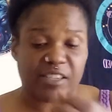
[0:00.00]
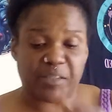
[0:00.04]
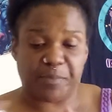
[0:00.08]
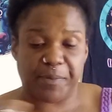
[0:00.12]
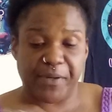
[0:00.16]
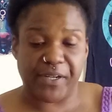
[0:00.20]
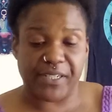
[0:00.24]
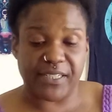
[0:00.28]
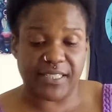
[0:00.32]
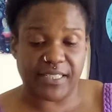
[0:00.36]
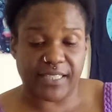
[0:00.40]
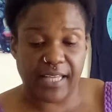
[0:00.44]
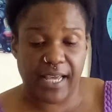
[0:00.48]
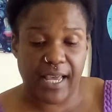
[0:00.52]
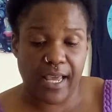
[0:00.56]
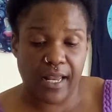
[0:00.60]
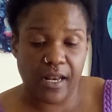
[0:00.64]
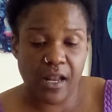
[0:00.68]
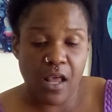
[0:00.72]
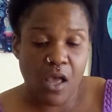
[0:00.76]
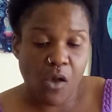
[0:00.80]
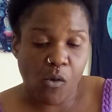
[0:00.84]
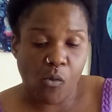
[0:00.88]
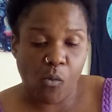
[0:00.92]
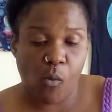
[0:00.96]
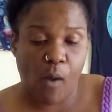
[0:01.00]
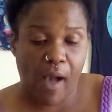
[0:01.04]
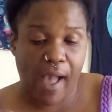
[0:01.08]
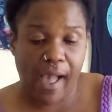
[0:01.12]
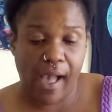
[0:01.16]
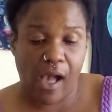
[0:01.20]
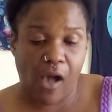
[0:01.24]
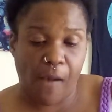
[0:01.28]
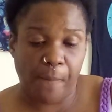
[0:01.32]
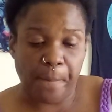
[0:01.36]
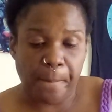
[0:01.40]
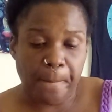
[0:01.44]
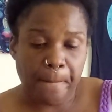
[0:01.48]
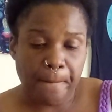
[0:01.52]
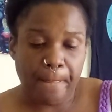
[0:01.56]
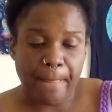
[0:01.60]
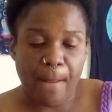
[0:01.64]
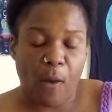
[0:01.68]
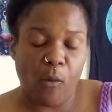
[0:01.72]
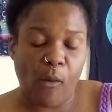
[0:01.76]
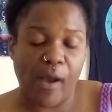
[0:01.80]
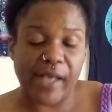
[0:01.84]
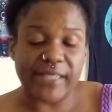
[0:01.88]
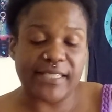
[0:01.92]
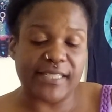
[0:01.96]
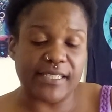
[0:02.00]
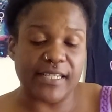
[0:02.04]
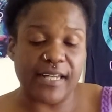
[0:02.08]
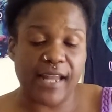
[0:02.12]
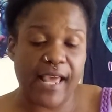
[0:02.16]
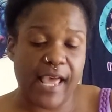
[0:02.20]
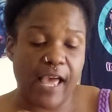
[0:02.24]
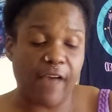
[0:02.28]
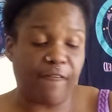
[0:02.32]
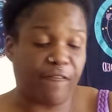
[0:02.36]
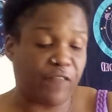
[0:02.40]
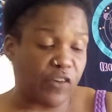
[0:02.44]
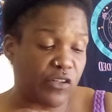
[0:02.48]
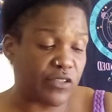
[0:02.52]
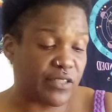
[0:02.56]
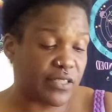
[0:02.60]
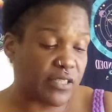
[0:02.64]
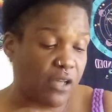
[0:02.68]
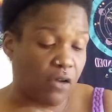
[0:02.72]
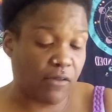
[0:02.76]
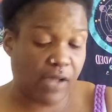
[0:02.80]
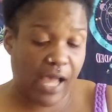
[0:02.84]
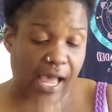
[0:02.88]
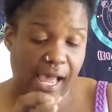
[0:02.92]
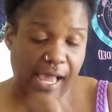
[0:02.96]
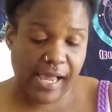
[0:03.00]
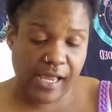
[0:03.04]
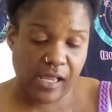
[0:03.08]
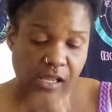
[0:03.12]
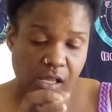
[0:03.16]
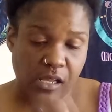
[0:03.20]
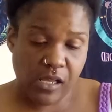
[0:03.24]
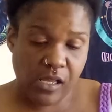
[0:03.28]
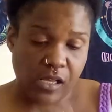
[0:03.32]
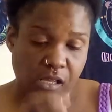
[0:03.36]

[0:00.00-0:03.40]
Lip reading: Spirit said, wow, wasted efforts, okay?